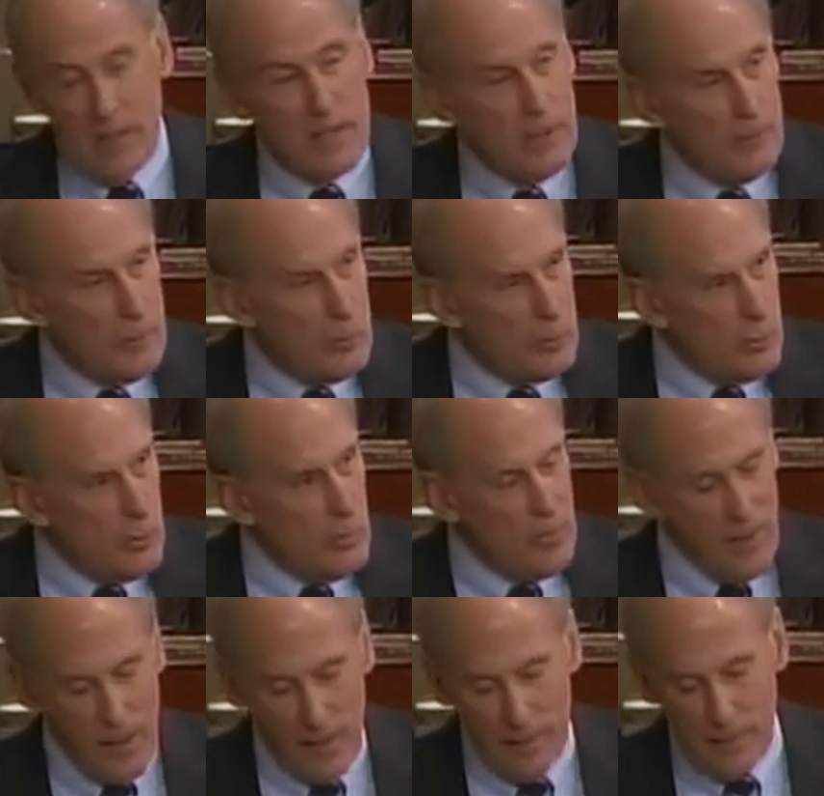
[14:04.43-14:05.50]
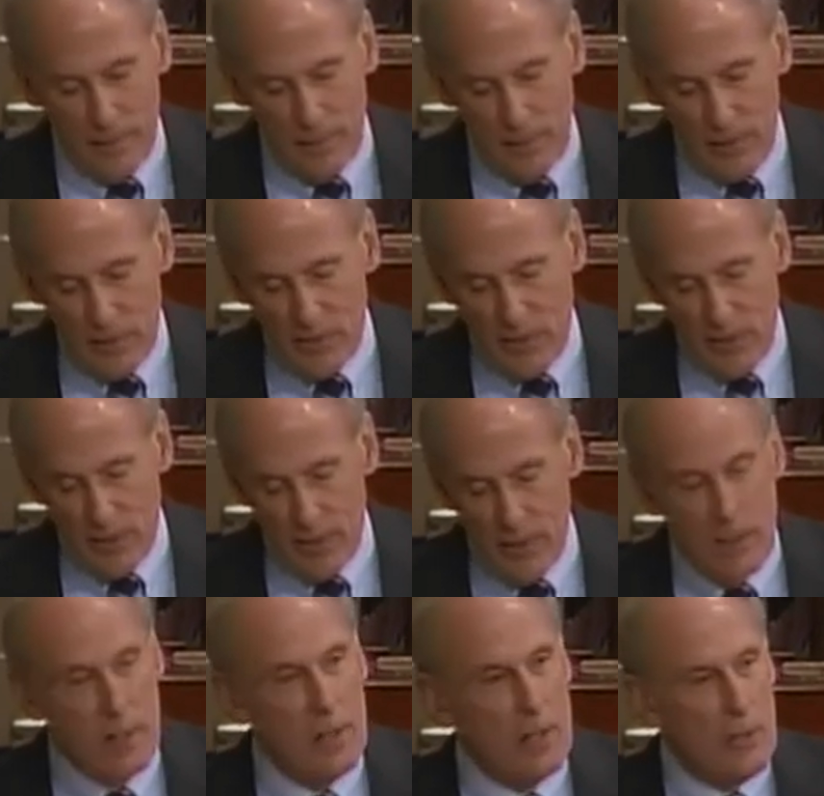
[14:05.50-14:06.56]
If you do that, he
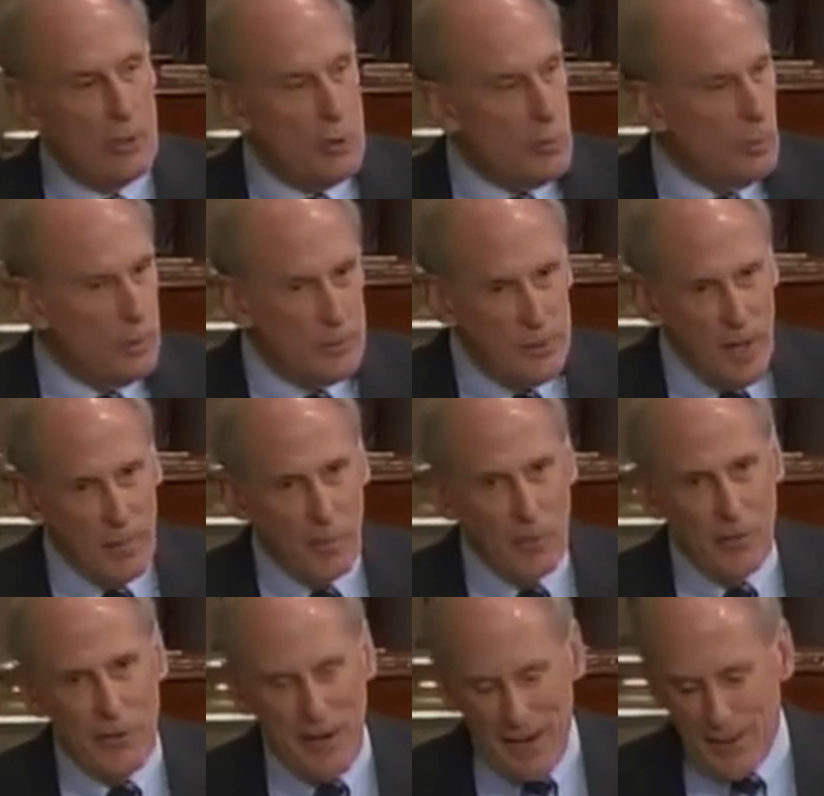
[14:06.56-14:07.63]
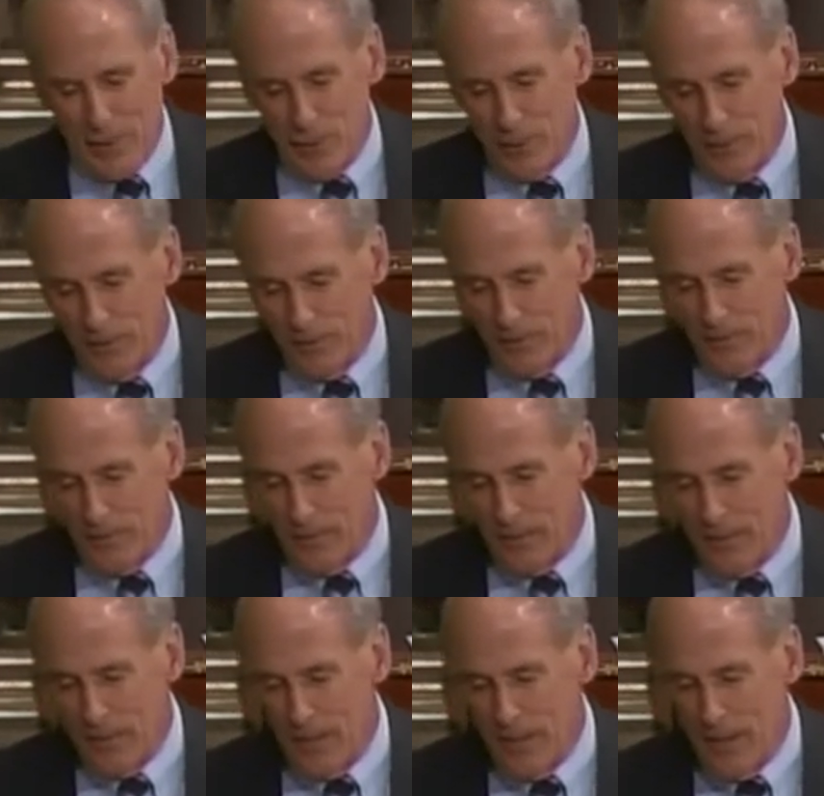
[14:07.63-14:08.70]
said, you will double the danger.
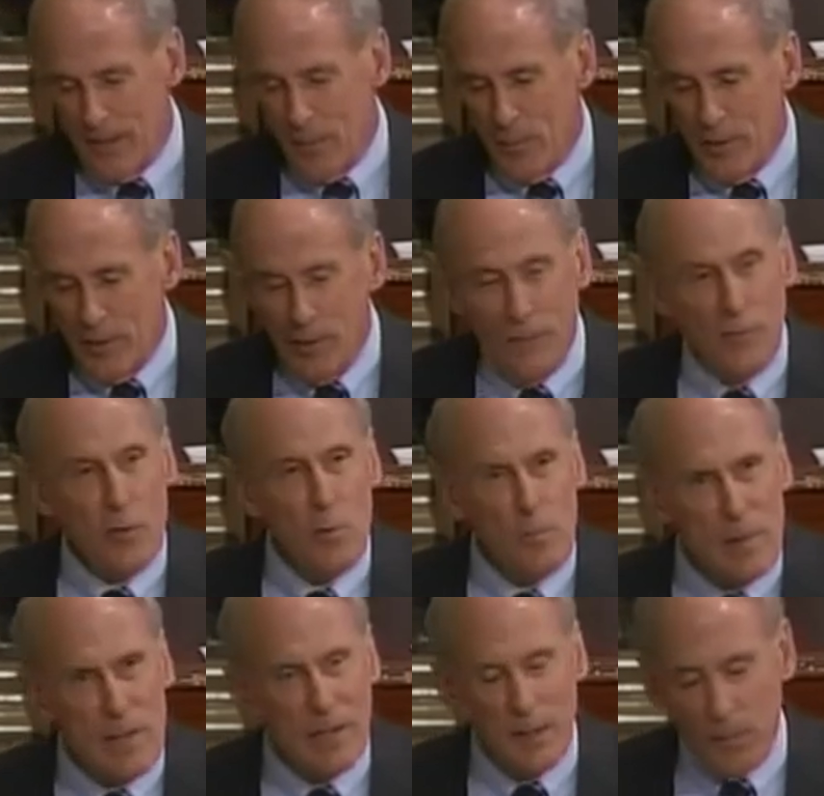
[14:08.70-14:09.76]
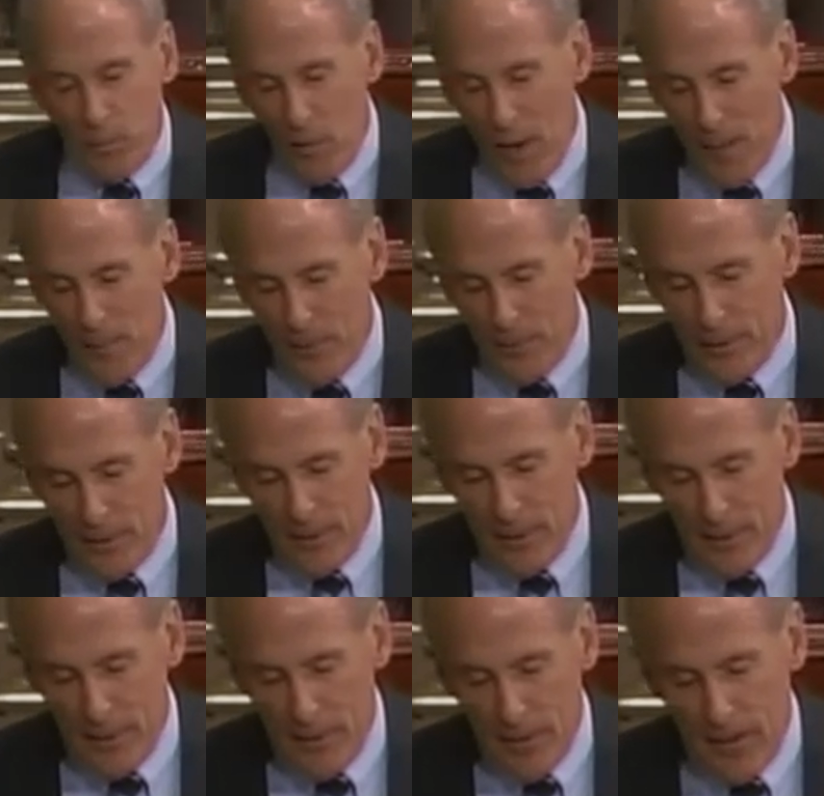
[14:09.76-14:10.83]
But if you meet it promptly
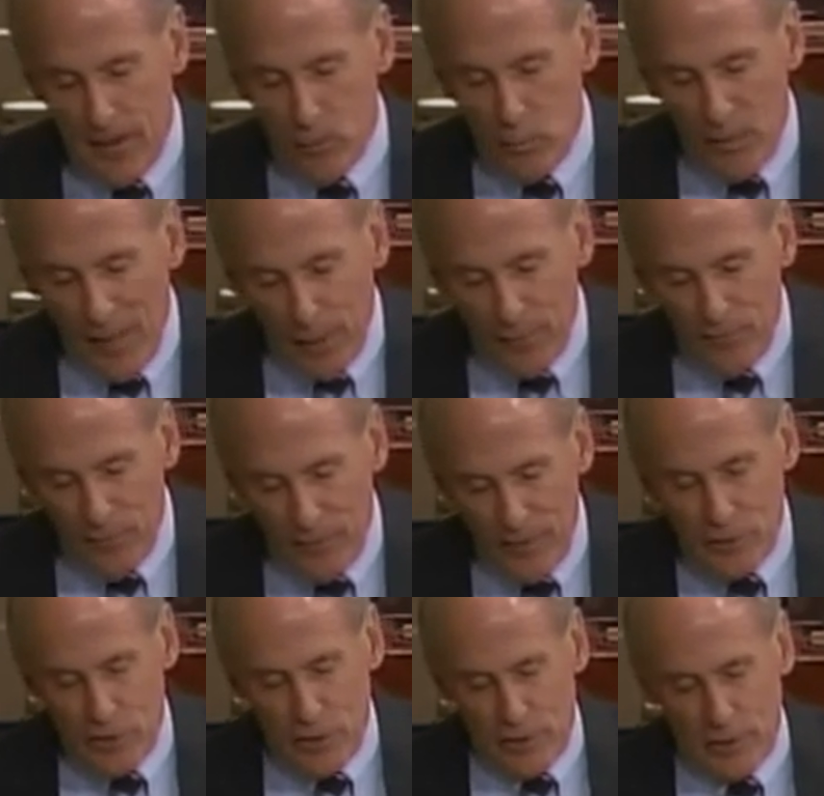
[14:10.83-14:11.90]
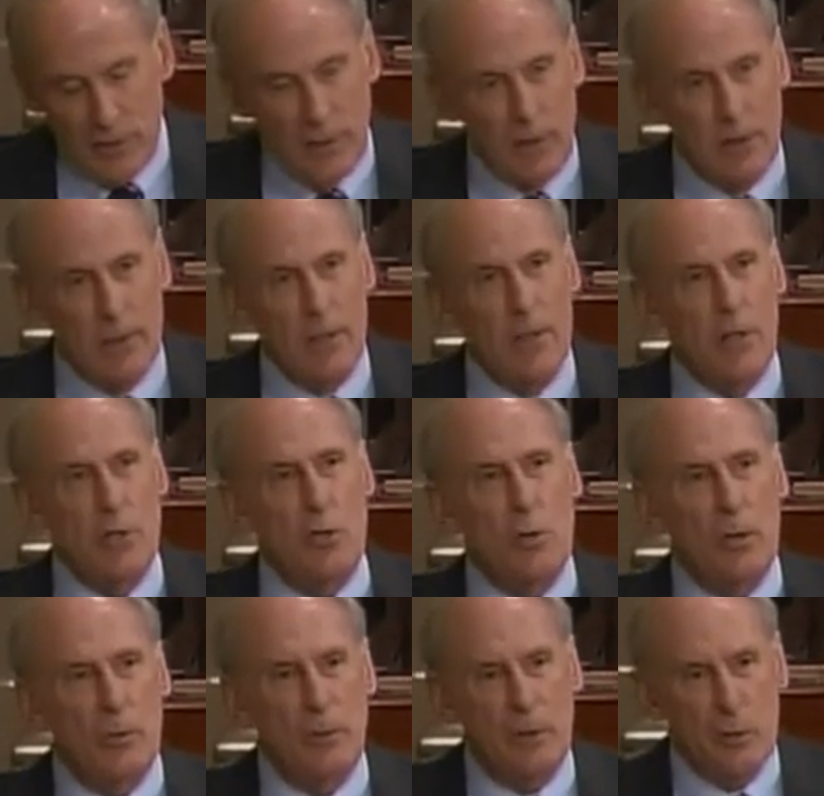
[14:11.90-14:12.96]
and without flinching, you
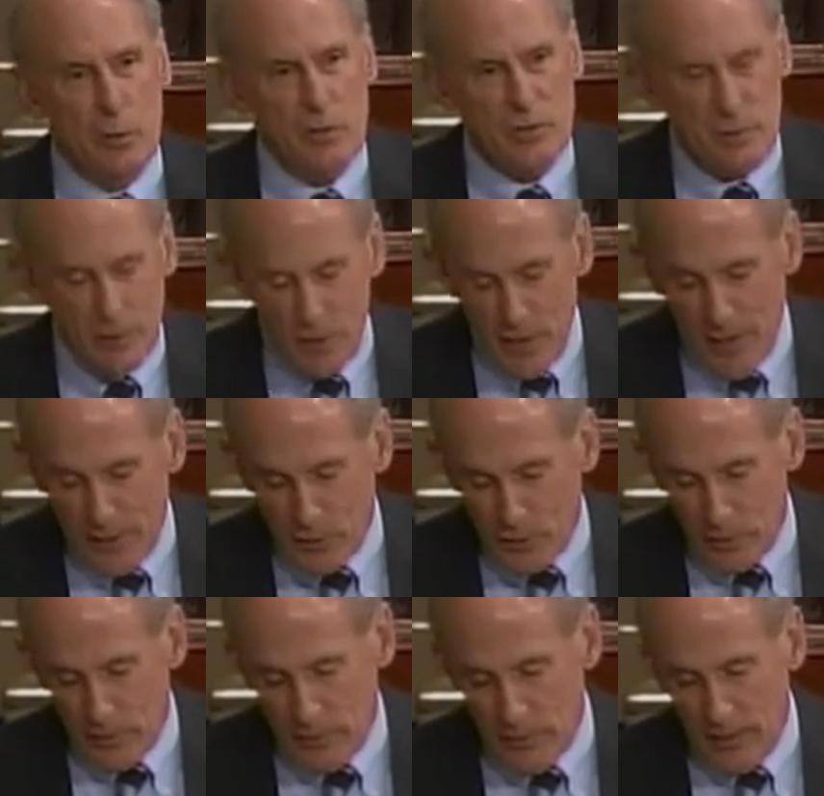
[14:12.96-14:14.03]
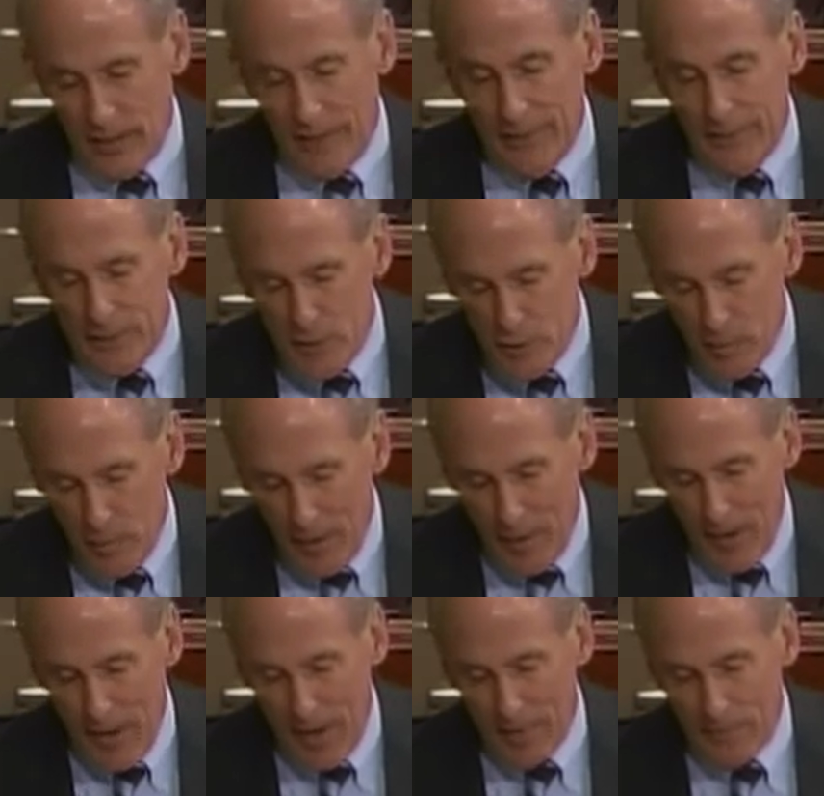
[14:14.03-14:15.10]
can reduce the danger at least by
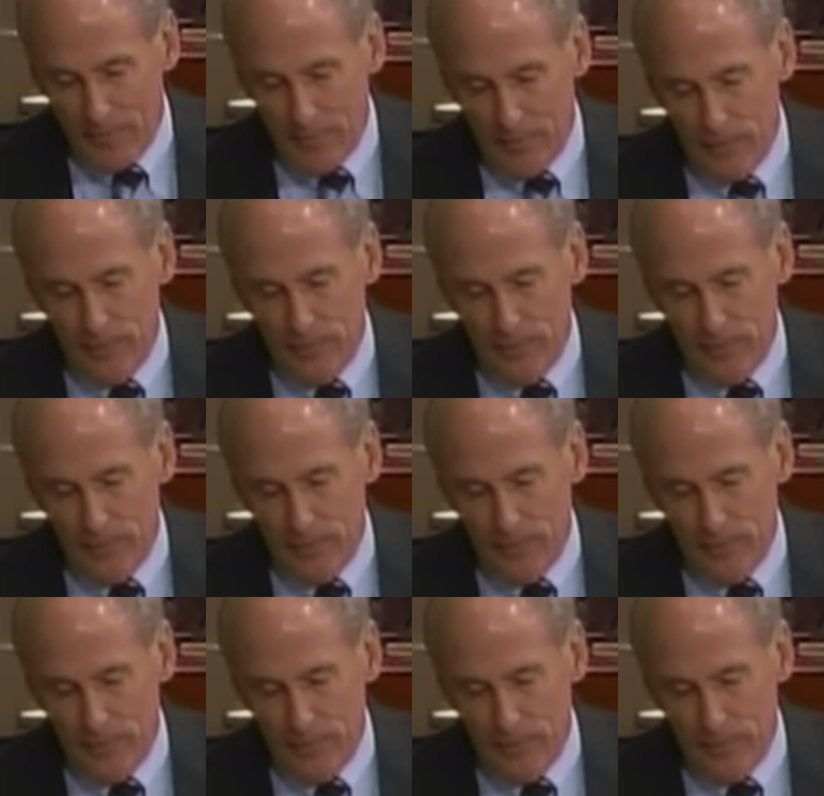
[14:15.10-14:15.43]
half.